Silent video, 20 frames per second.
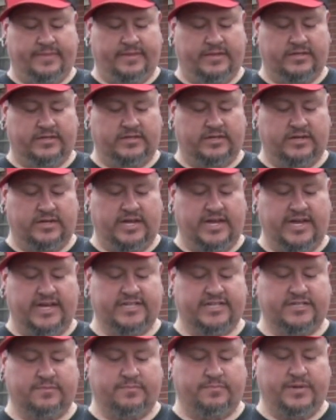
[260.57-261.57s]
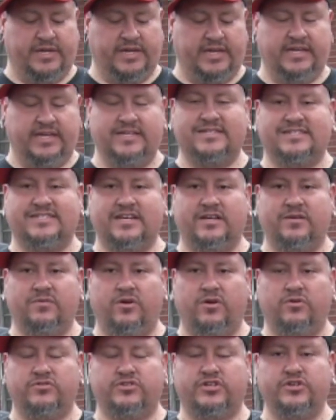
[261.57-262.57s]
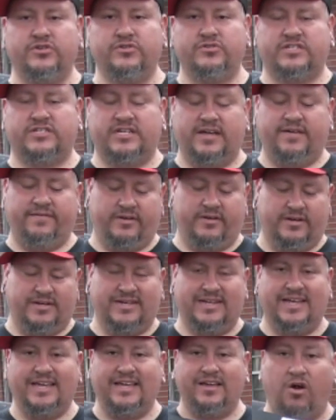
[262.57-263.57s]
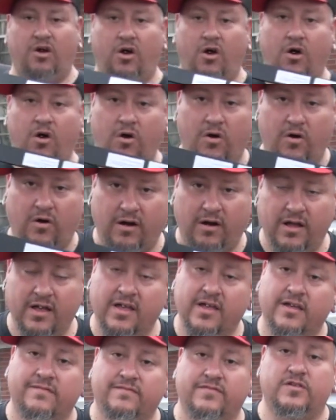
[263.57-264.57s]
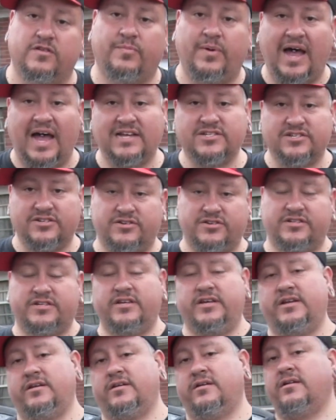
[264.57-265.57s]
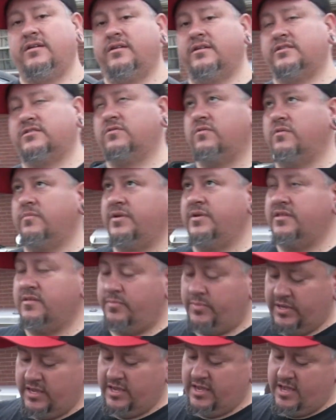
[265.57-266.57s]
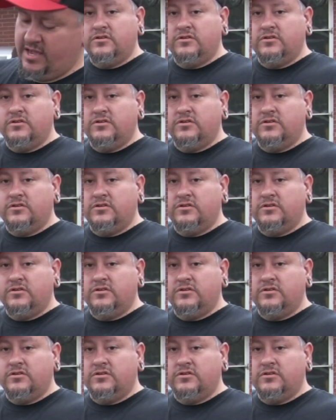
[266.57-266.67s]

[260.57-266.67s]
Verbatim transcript: it's a SB027DR for the passenger seat it's going to be the PS